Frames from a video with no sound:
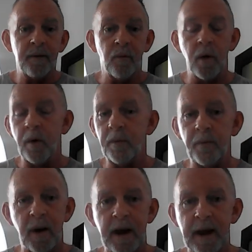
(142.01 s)

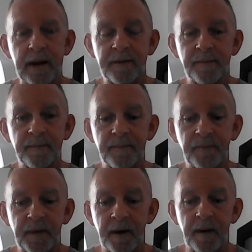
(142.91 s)
Worldwide.
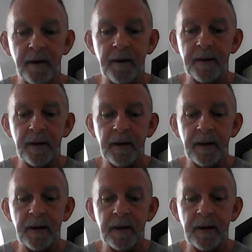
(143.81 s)
Uh,